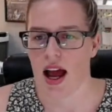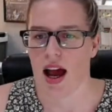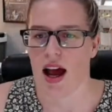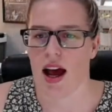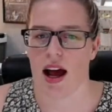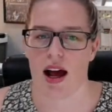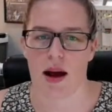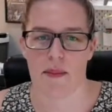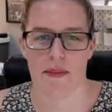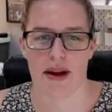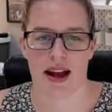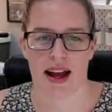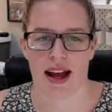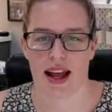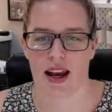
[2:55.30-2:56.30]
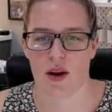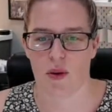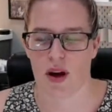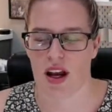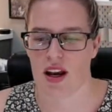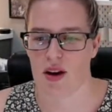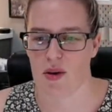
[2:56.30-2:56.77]

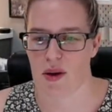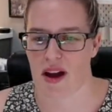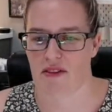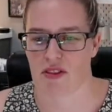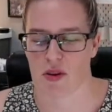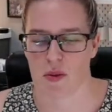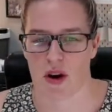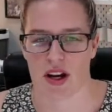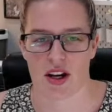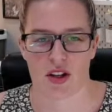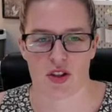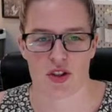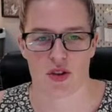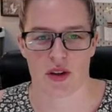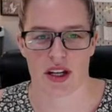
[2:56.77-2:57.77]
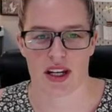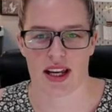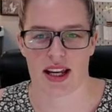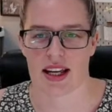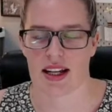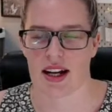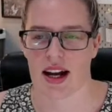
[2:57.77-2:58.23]
Hello everyone
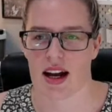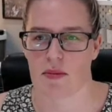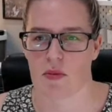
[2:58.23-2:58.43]
joining.